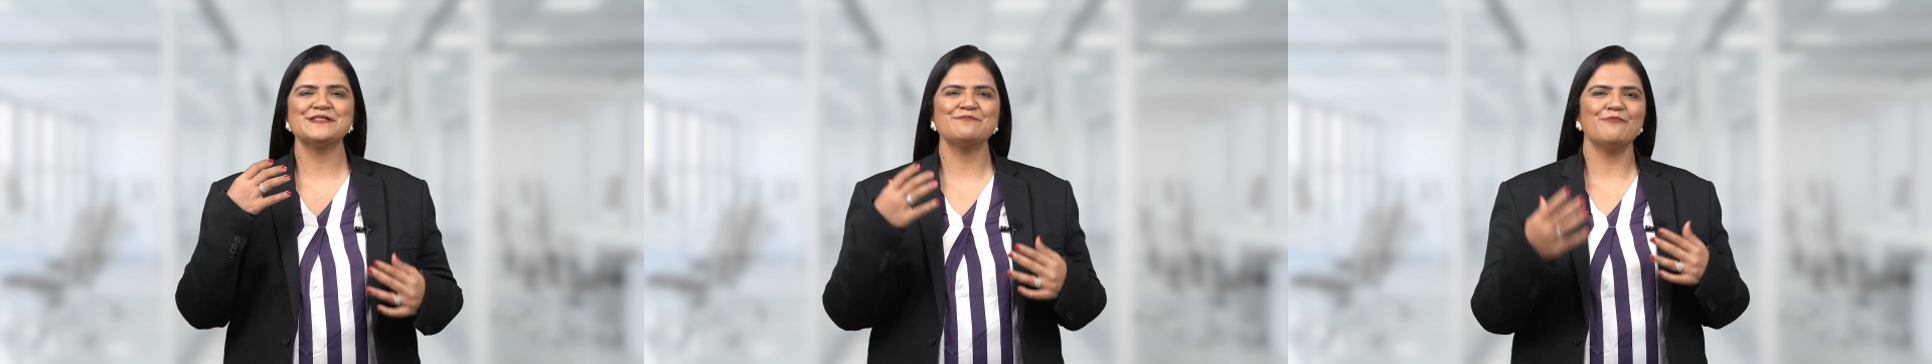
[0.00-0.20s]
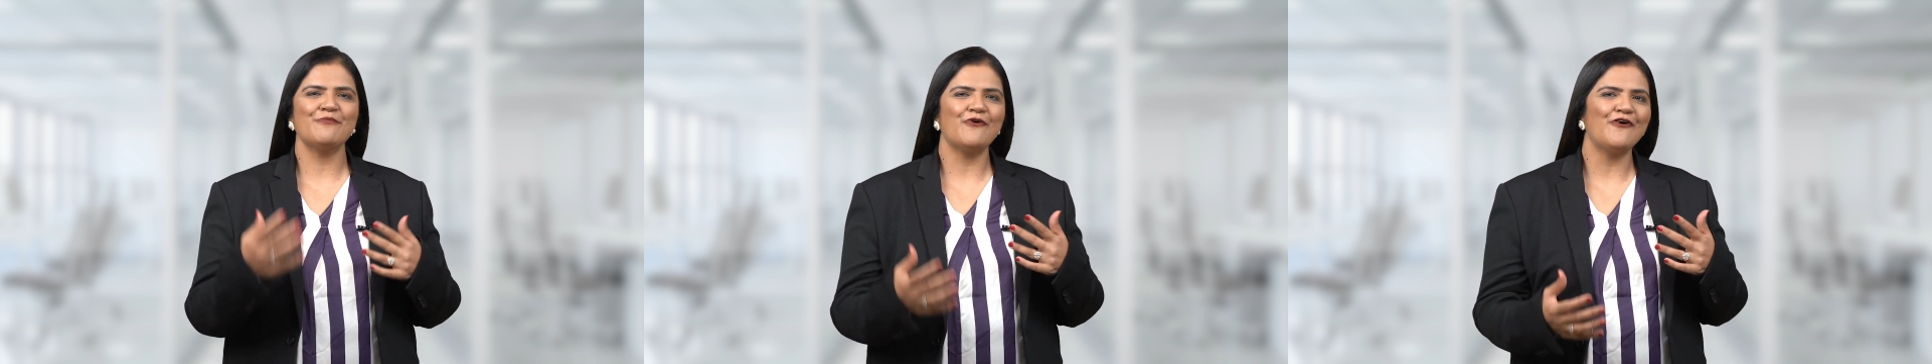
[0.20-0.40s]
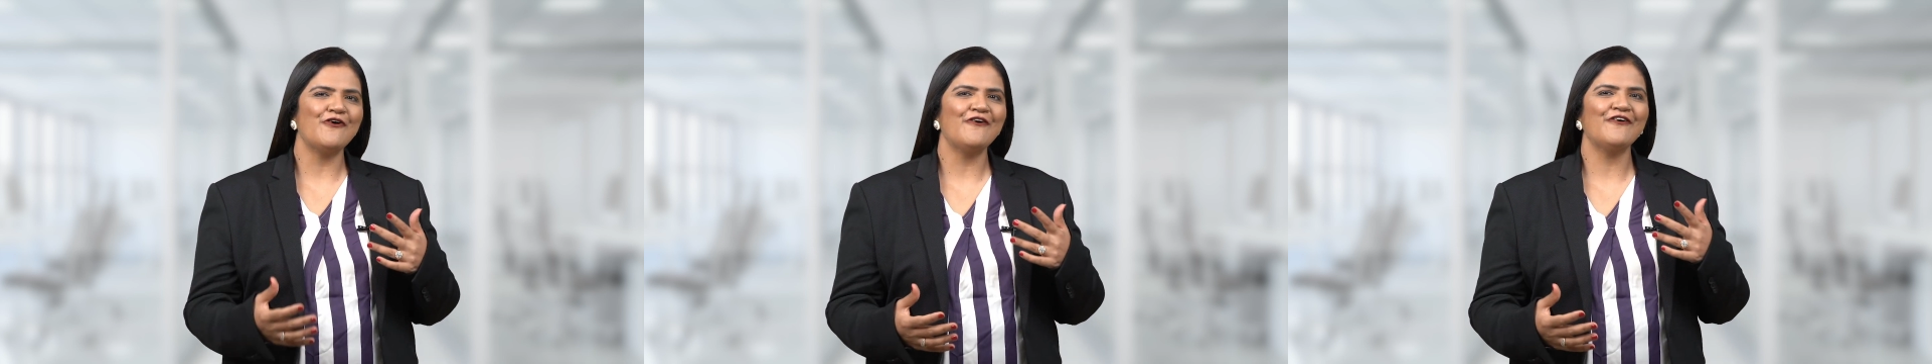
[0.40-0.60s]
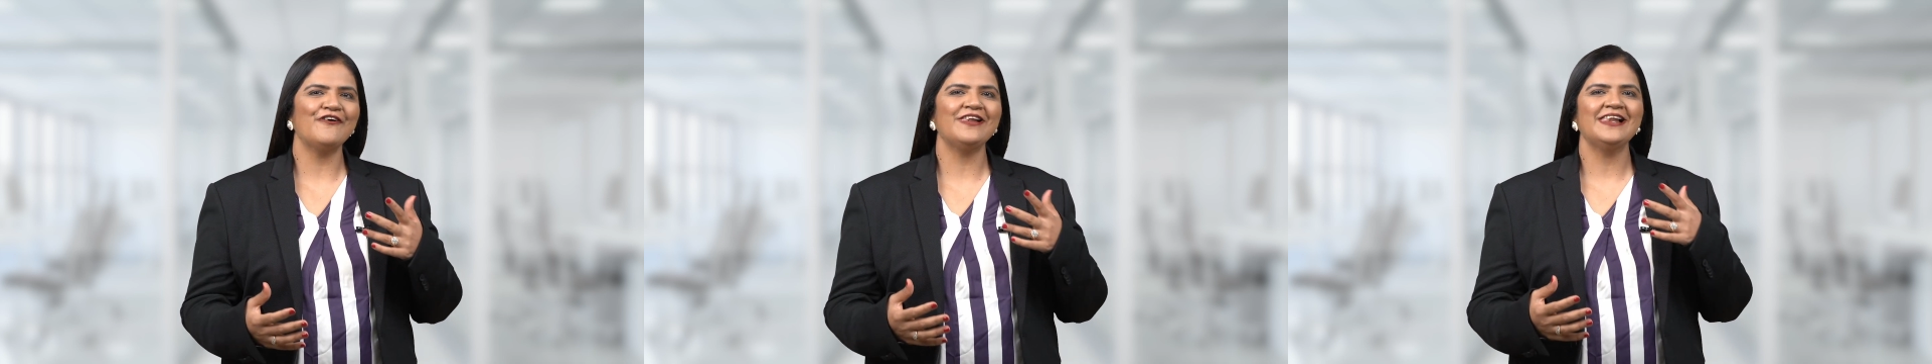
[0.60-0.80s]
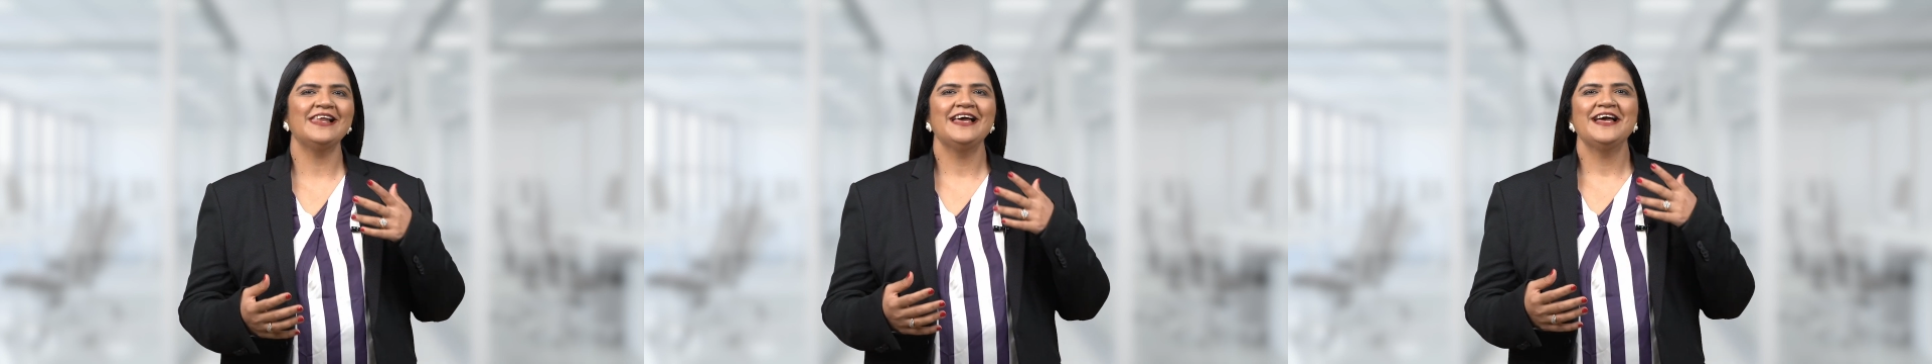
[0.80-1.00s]

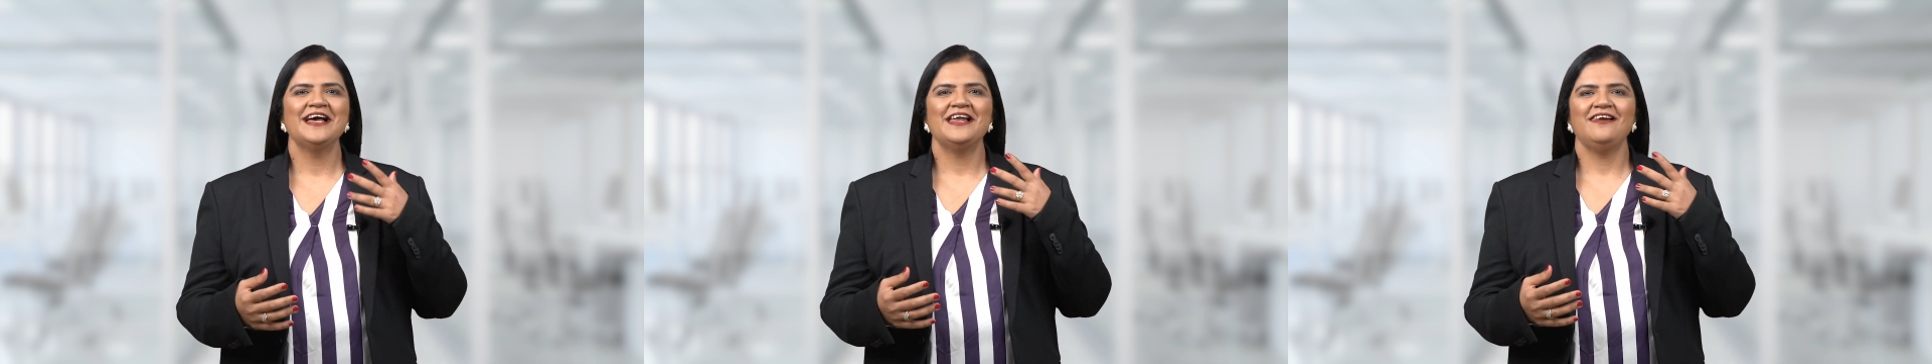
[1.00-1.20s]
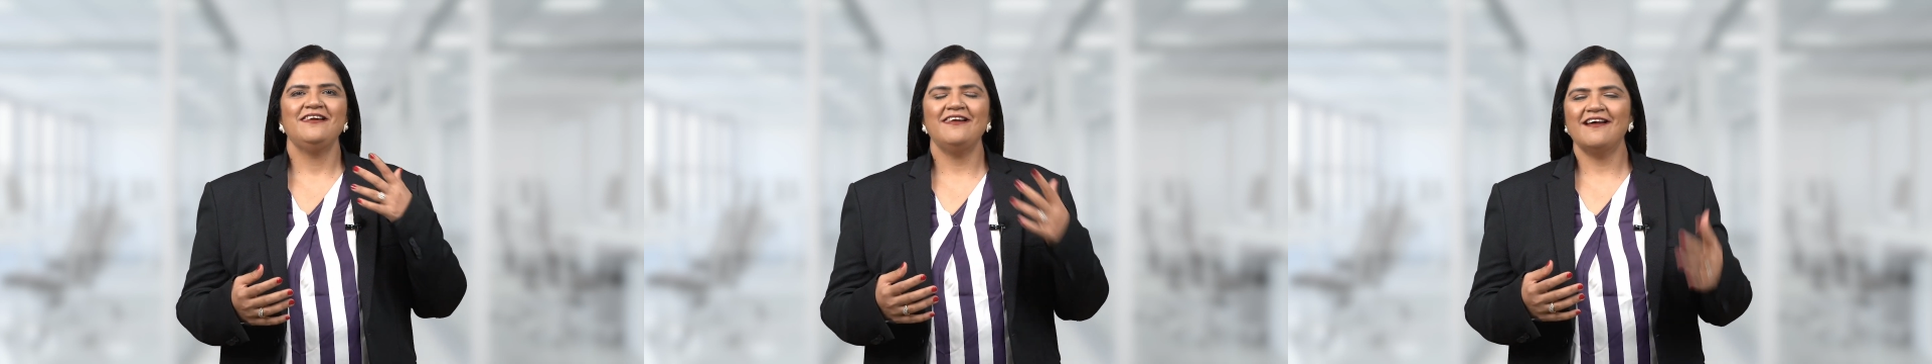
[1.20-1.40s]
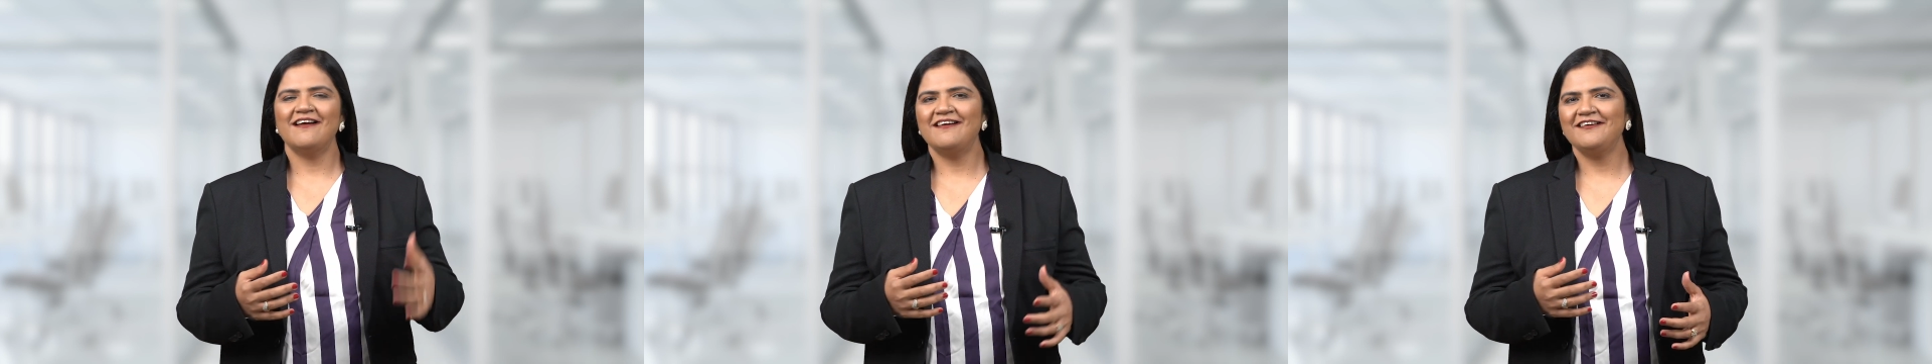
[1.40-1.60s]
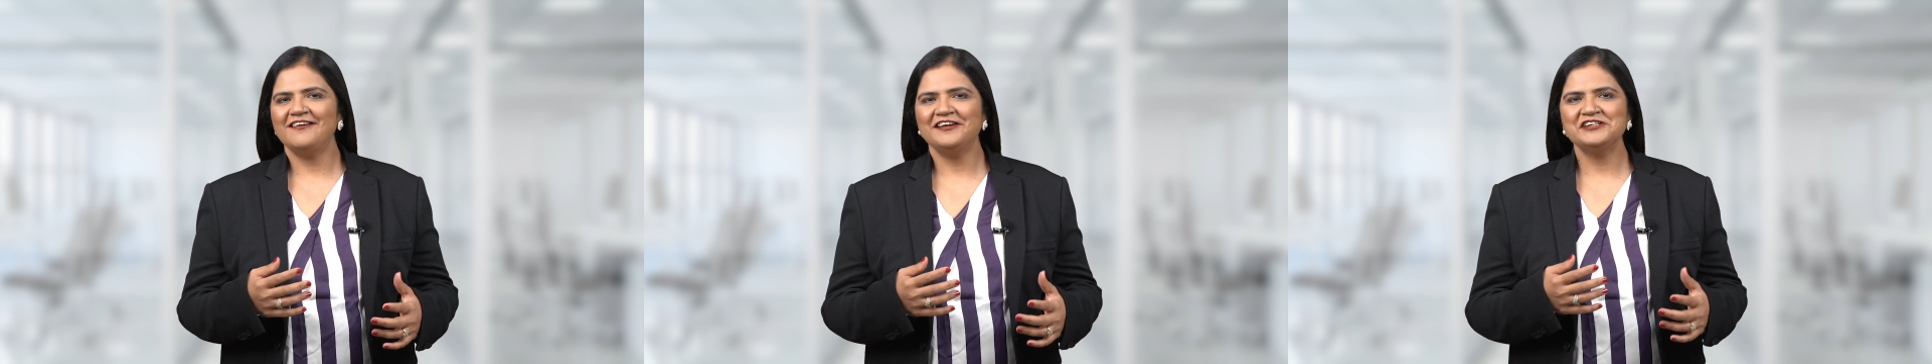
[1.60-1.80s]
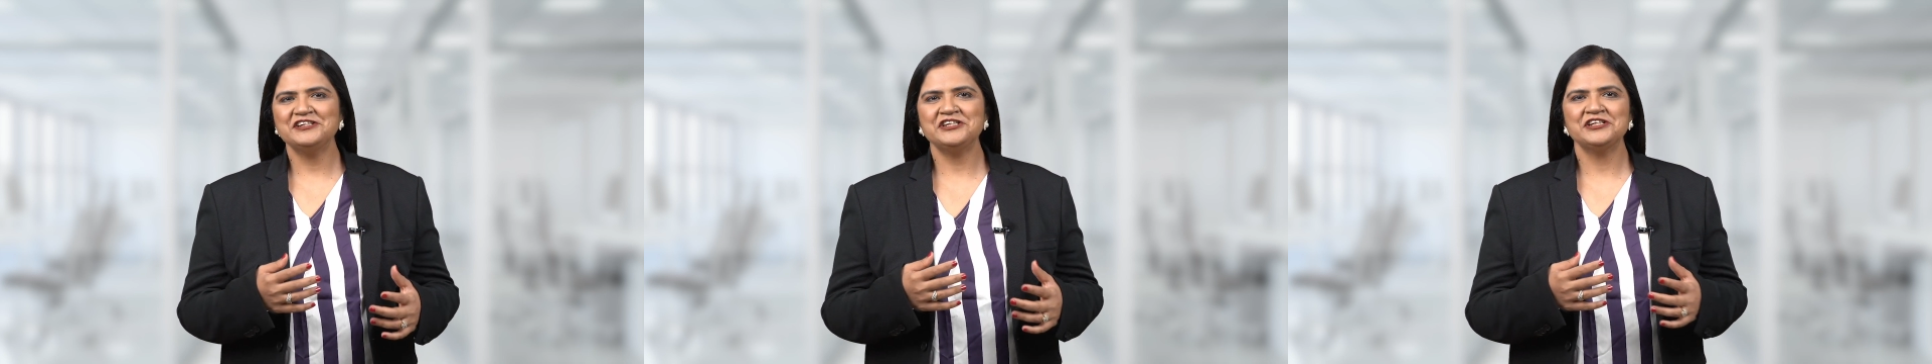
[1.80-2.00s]
small,
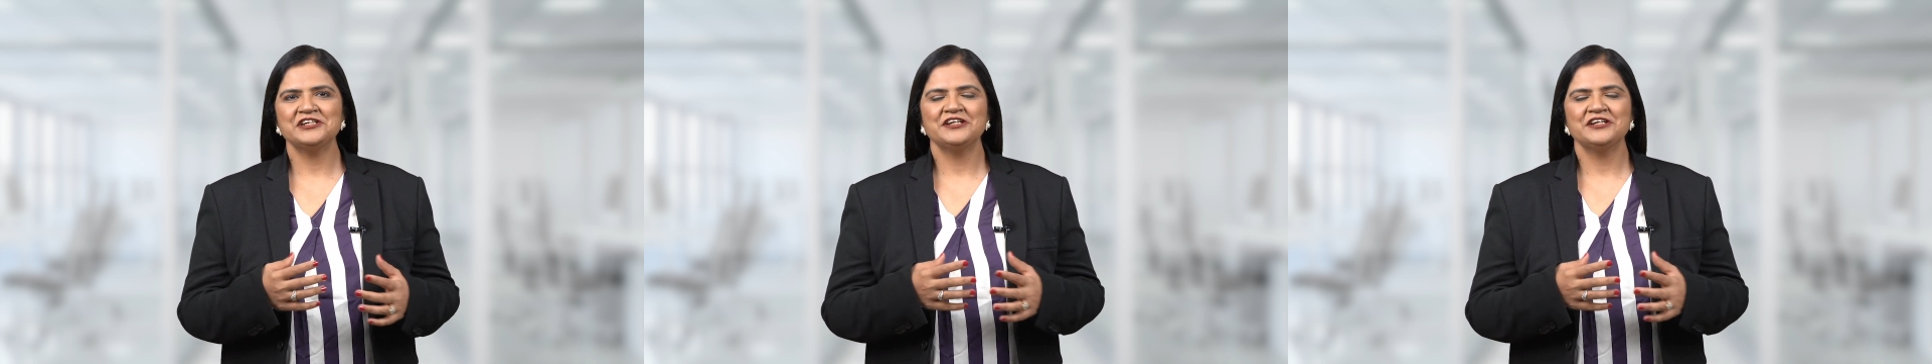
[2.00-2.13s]
large.